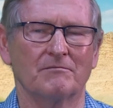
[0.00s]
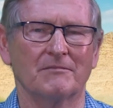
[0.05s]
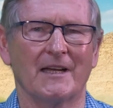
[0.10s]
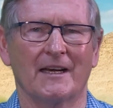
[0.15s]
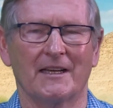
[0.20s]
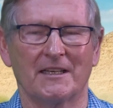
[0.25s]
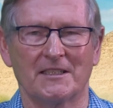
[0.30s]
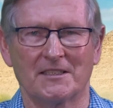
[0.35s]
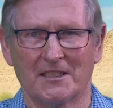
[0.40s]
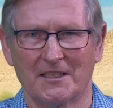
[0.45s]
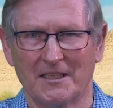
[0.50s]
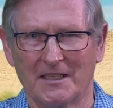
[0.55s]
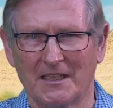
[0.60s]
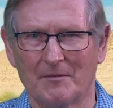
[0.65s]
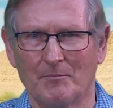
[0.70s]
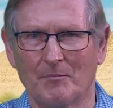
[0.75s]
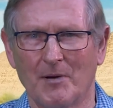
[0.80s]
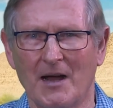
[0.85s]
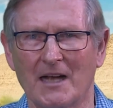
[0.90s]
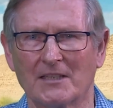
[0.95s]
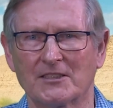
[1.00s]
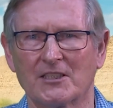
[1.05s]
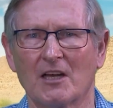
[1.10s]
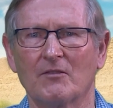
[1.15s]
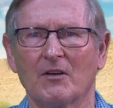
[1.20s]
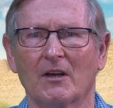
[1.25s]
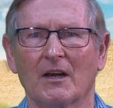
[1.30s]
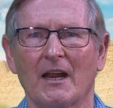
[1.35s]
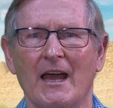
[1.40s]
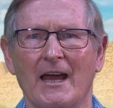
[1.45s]
that is the
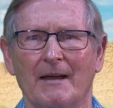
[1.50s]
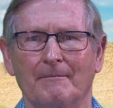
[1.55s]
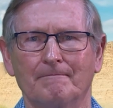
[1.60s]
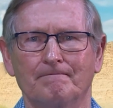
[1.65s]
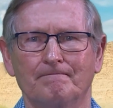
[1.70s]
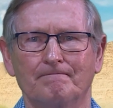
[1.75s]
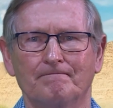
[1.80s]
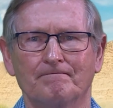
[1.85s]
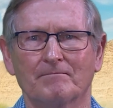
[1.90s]
Passover lamb.